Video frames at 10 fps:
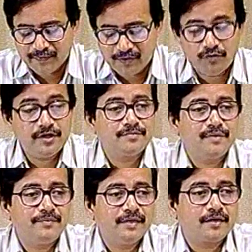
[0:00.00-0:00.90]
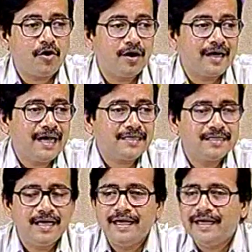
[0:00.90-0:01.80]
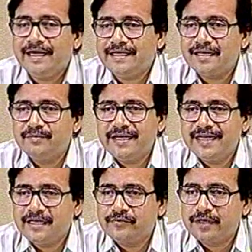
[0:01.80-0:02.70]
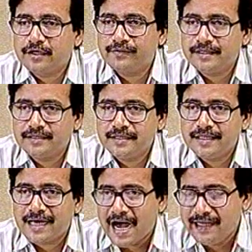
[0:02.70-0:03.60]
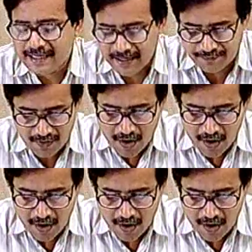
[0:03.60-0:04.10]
which may be called as intermediate frequency IF,